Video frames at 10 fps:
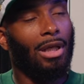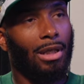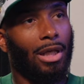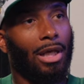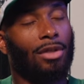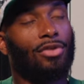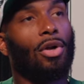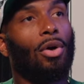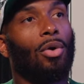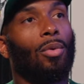Yeah.
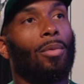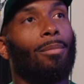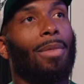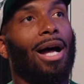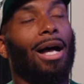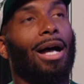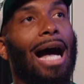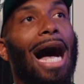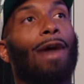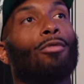So my
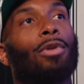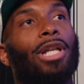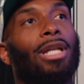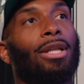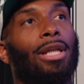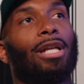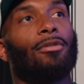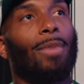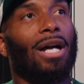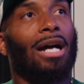I really lived
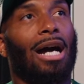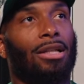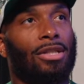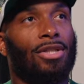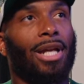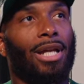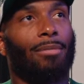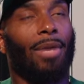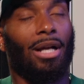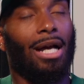my college day
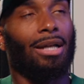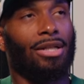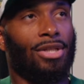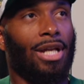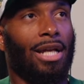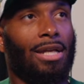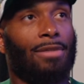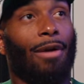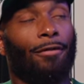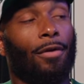my college days
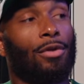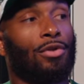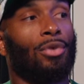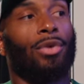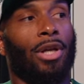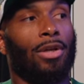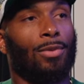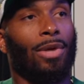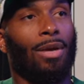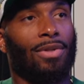my first two years
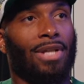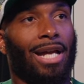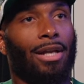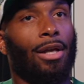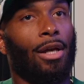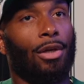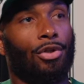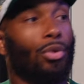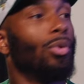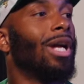when I was at
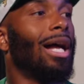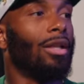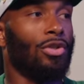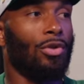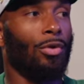junior college in New